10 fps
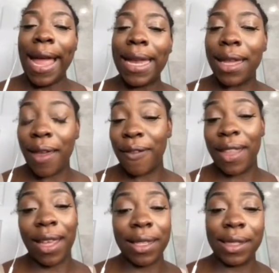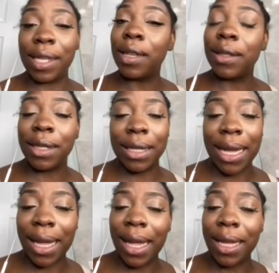and if they tilted
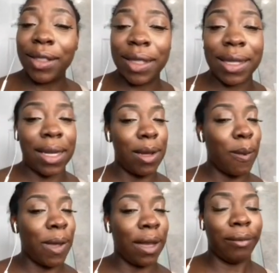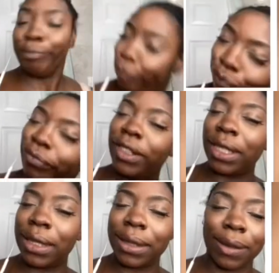their head just a little bit,
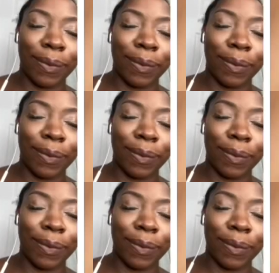just